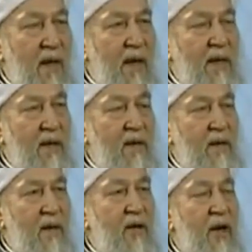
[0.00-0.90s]
And
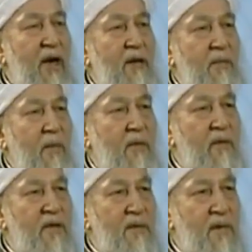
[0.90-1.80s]
great
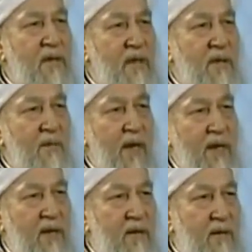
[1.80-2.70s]
prophets among them,
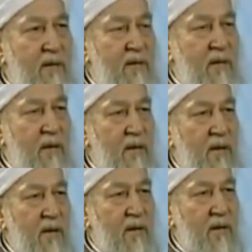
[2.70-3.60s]
like
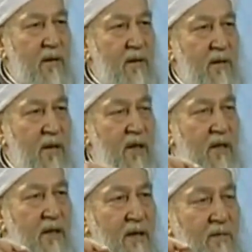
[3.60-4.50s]
they are
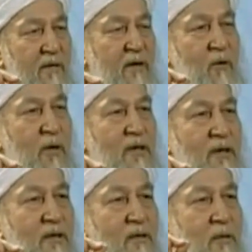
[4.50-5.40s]
referred to
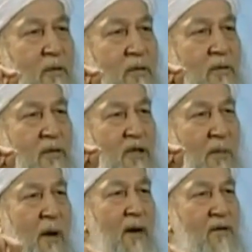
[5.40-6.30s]
as
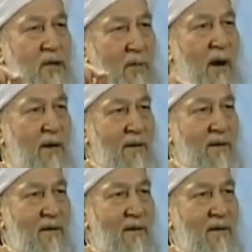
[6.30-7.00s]
Jabal,